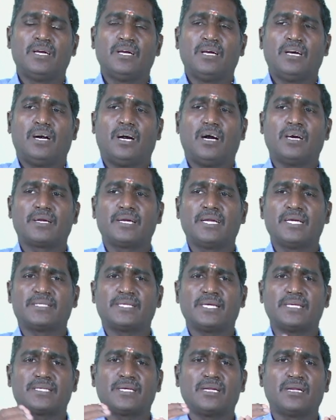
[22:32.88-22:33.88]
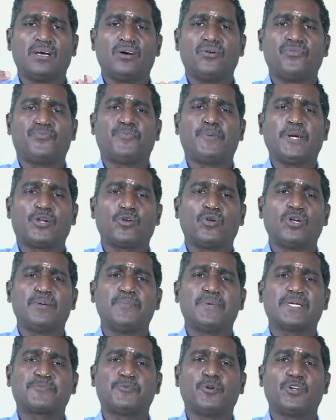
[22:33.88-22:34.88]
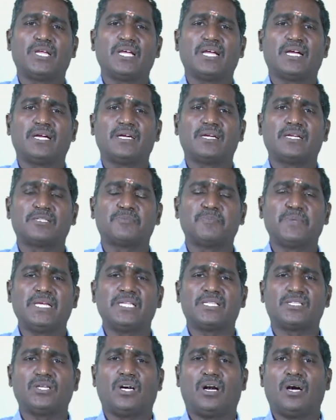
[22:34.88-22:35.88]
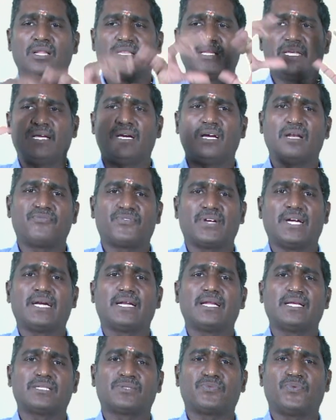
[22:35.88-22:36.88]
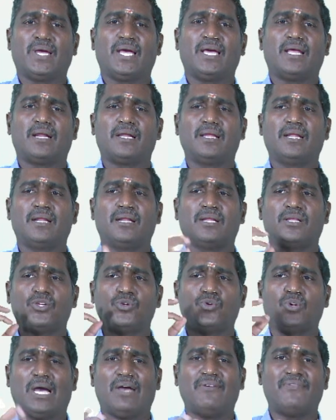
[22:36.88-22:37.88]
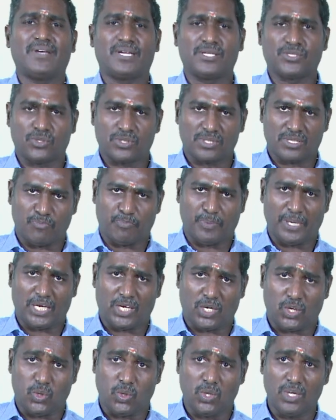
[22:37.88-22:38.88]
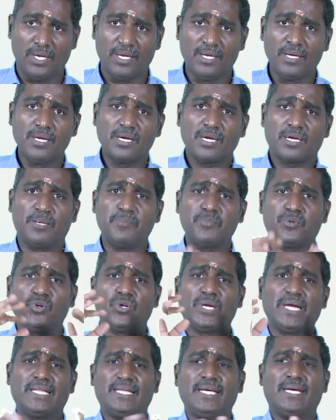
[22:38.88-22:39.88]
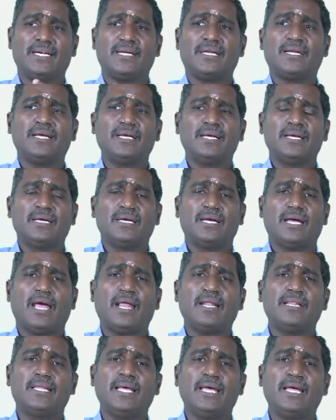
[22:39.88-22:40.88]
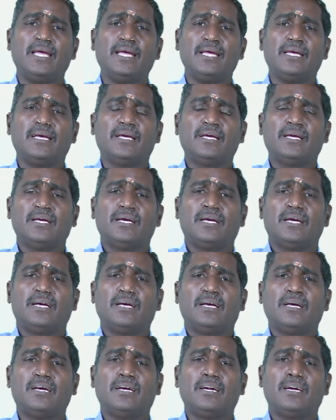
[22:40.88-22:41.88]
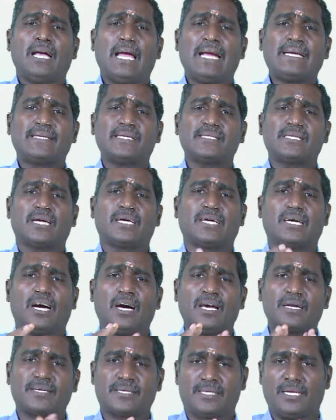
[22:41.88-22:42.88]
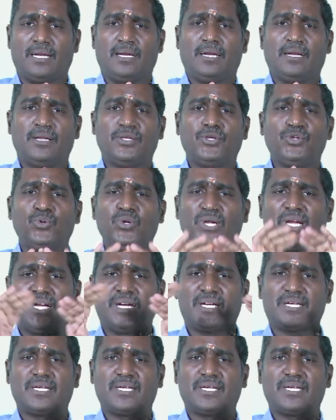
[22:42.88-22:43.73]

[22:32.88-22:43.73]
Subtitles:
Organization of Petroleum Exporting Countries means all the Gulf countries wherein you have a resource of petrol come together and they act as a cartel unit,